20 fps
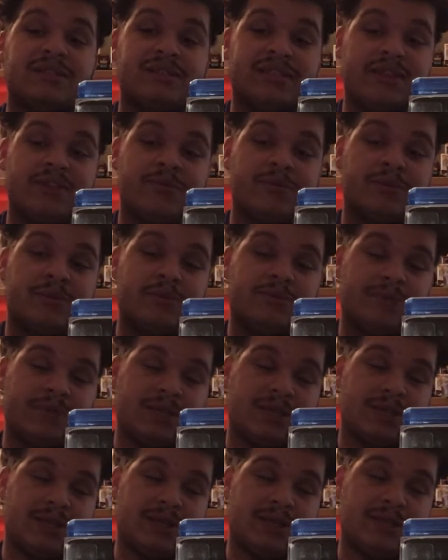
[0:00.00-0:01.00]
Steelbook
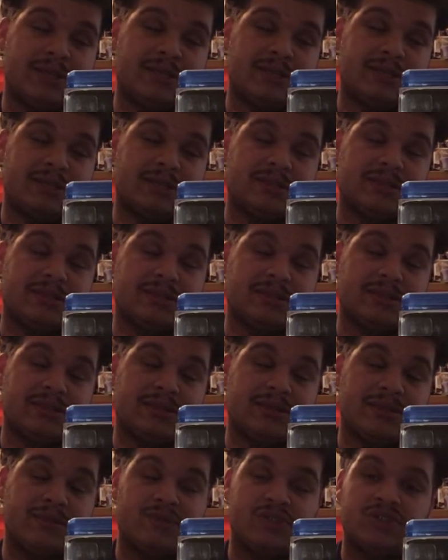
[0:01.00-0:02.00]
because
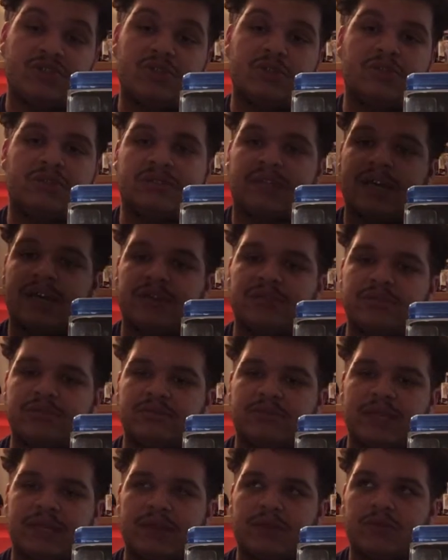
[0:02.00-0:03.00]
it was sold out
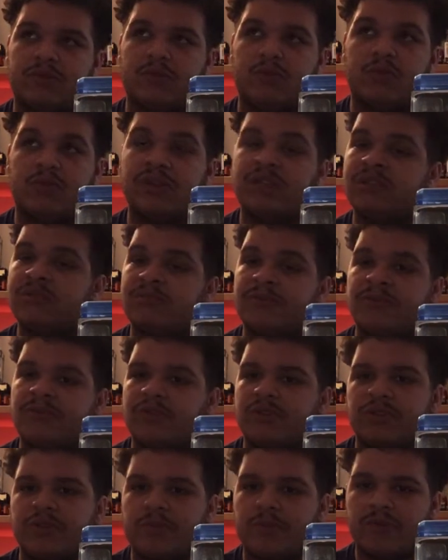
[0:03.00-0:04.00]
like weeks
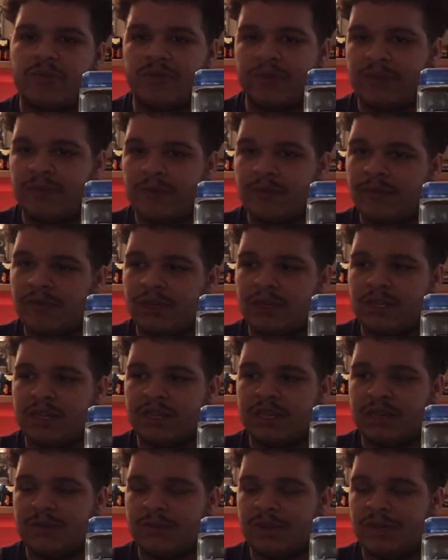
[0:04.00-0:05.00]
before the movie even fucking
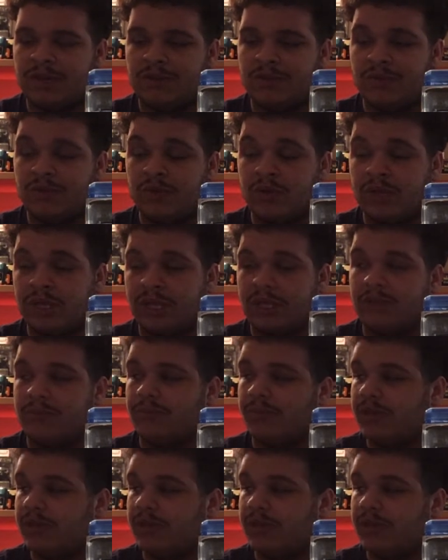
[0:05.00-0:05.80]
came out on 4K.